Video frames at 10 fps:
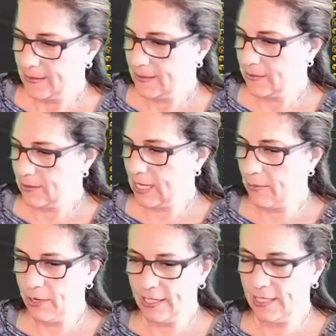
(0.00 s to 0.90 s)
Okay,
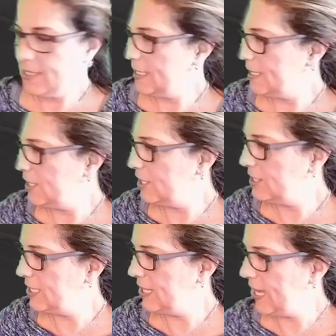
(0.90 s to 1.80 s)
Brendan, did you
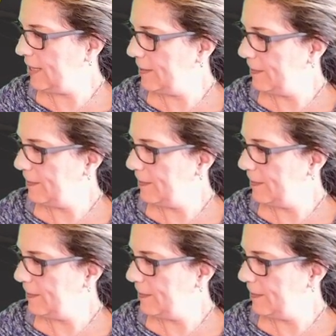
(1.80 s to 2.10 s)
see that?